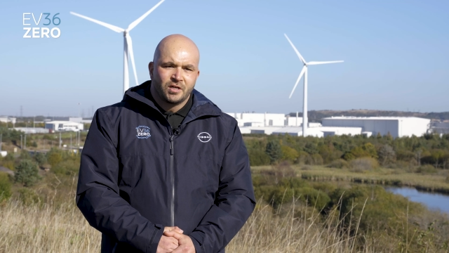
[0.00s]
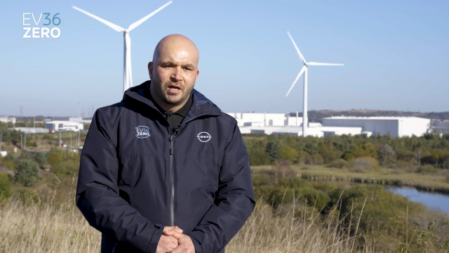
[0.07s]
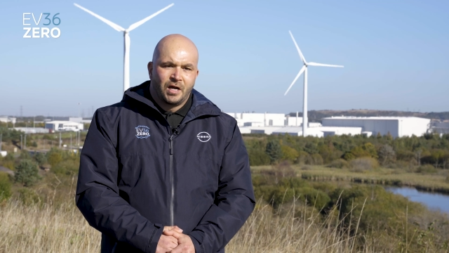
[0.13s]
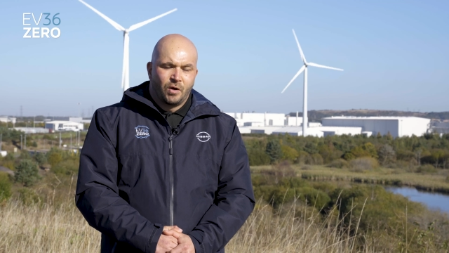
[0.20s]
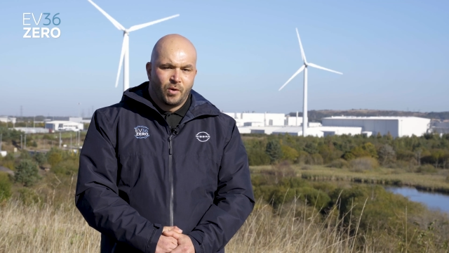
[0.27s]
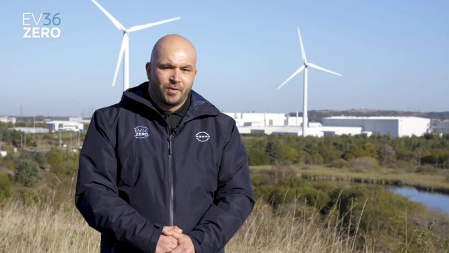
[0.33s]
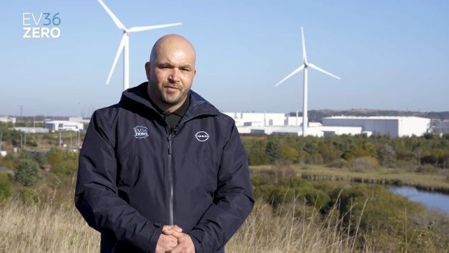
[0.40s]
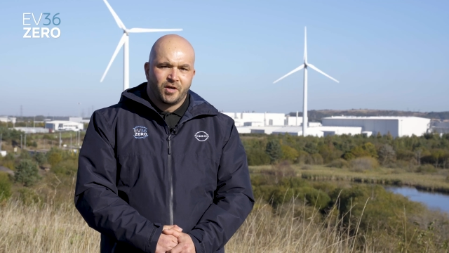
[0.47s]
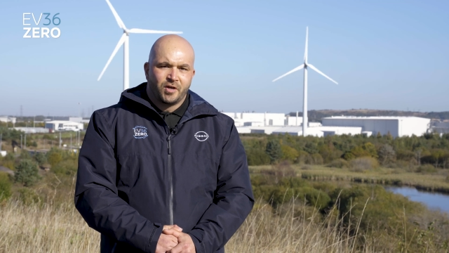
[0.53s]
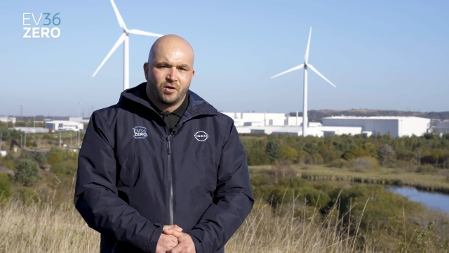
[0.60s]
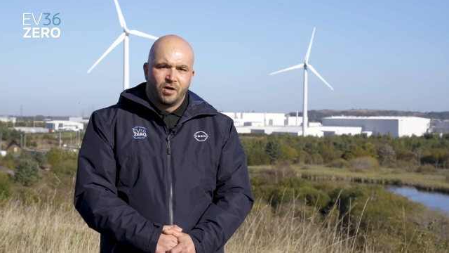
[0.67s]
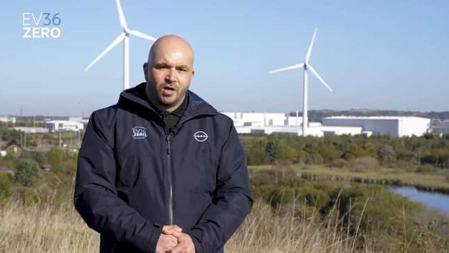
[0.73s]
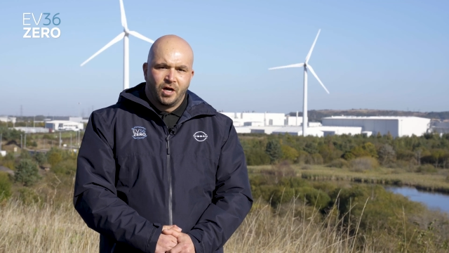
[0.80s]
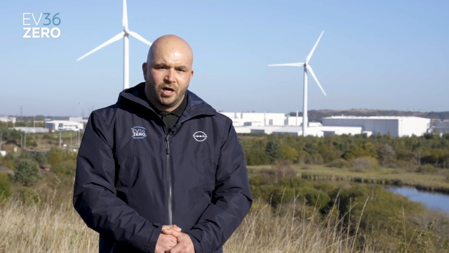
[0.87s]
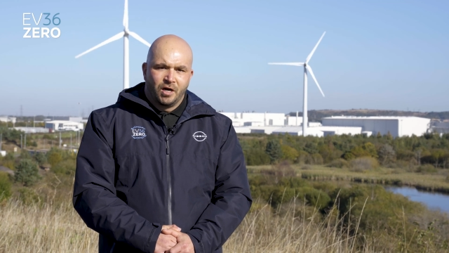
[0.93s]
However,
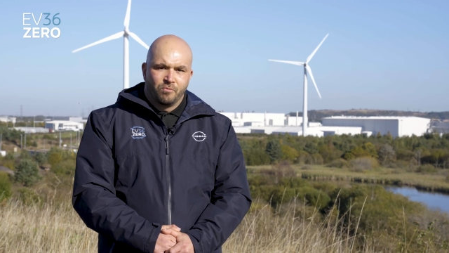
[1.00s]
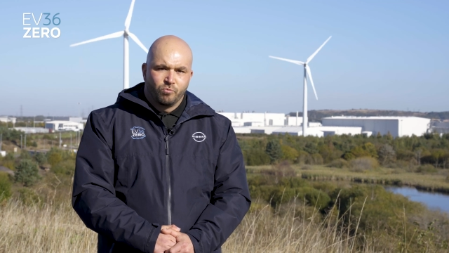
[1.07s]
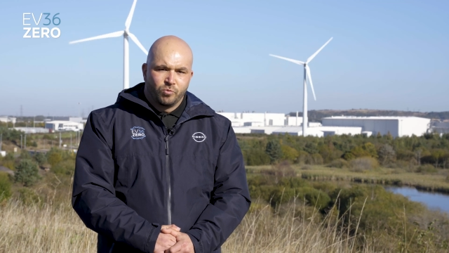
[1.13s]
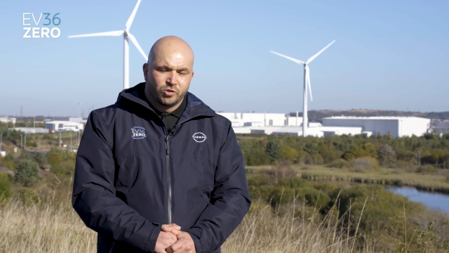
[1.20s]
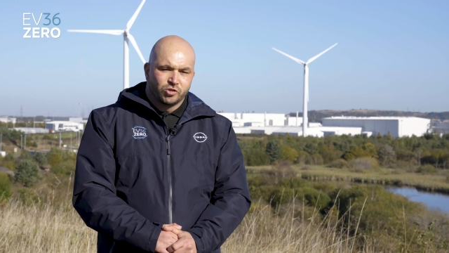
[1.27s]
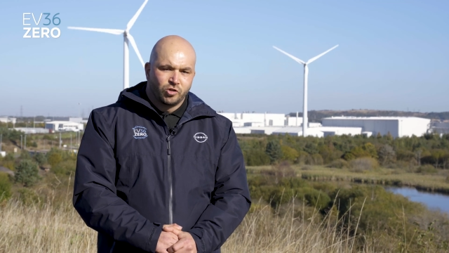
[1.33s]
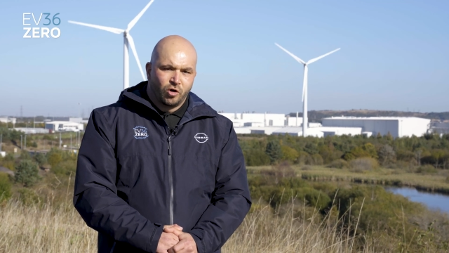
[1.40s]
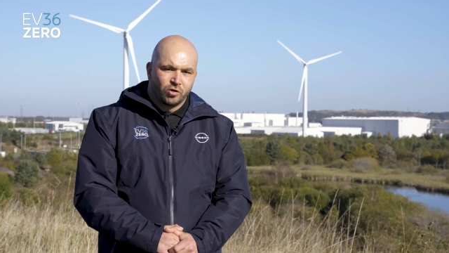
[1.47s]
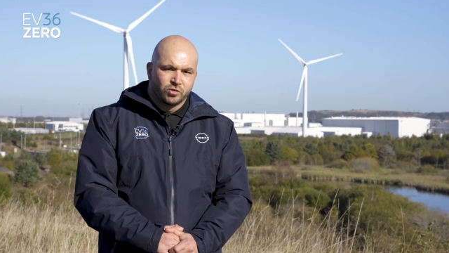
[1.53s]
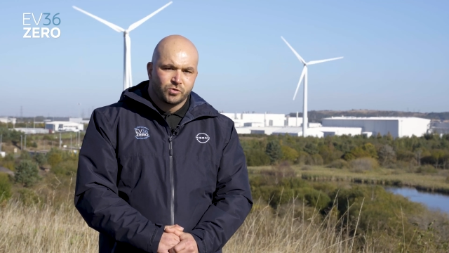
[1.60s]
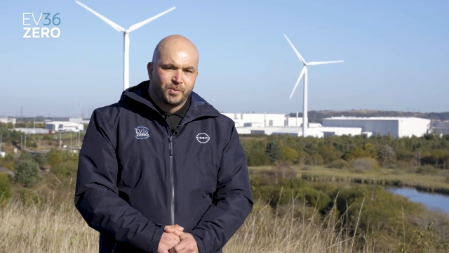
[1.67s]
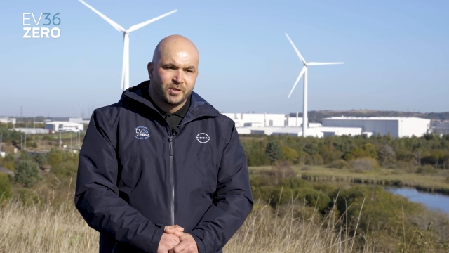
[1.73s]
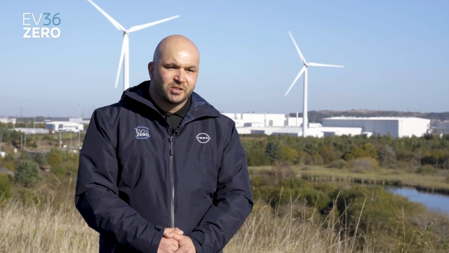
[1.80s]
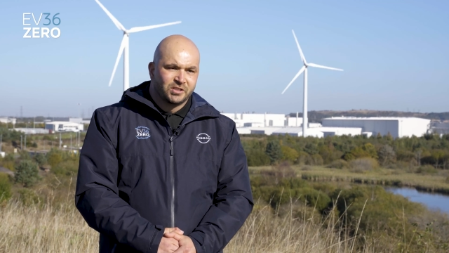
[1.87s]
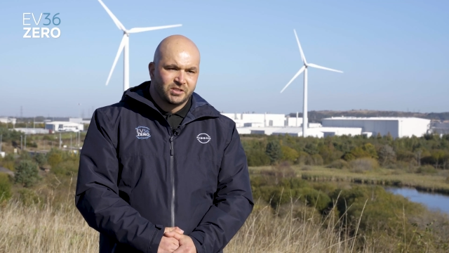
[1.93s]
um, we sought
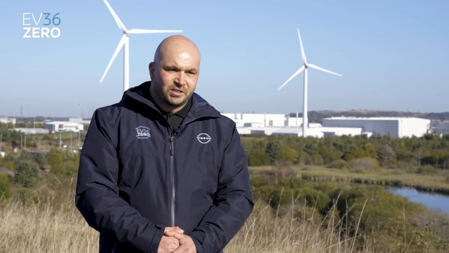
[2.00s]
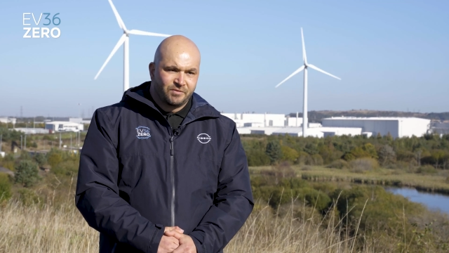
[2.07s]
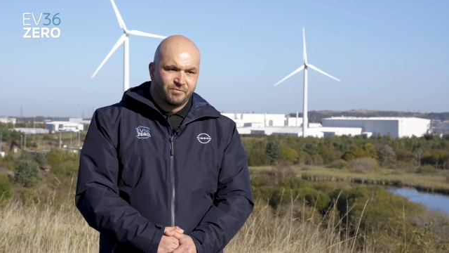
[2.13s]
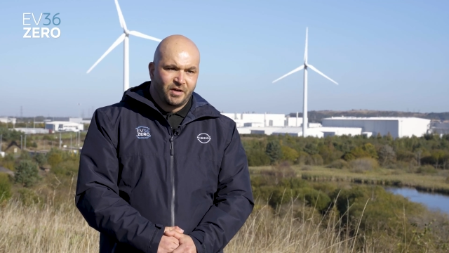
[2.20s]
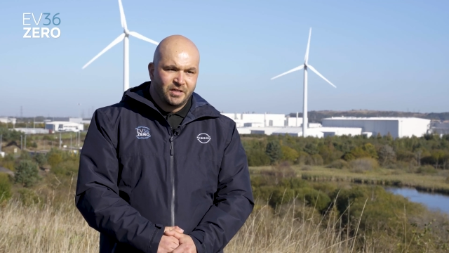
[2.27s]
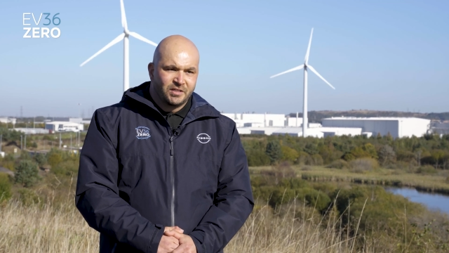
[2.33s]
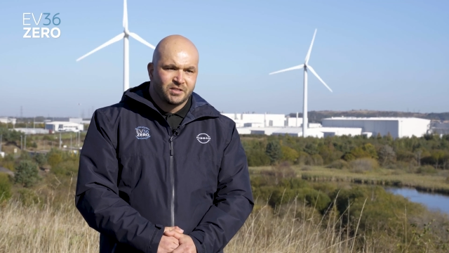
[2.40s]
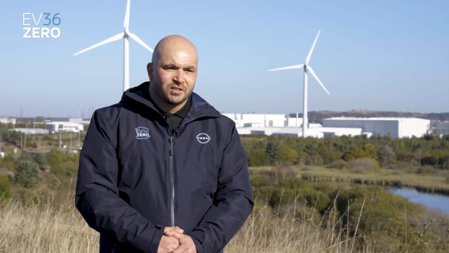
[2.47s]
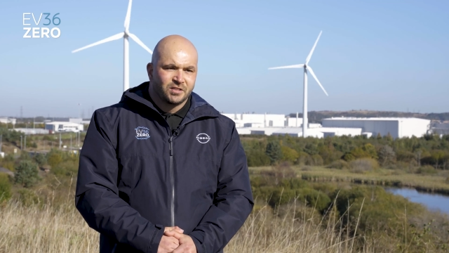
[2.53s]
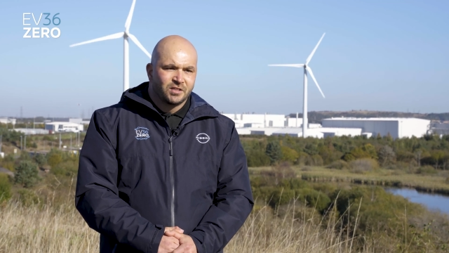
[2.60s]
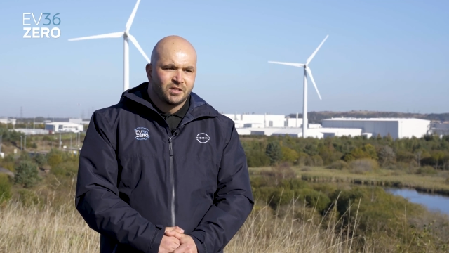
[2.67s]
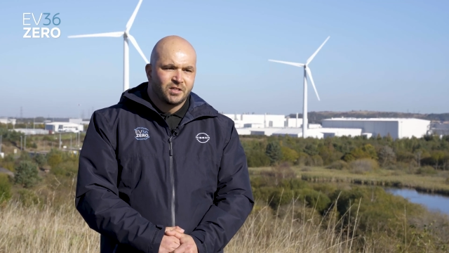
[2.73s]
specialist advice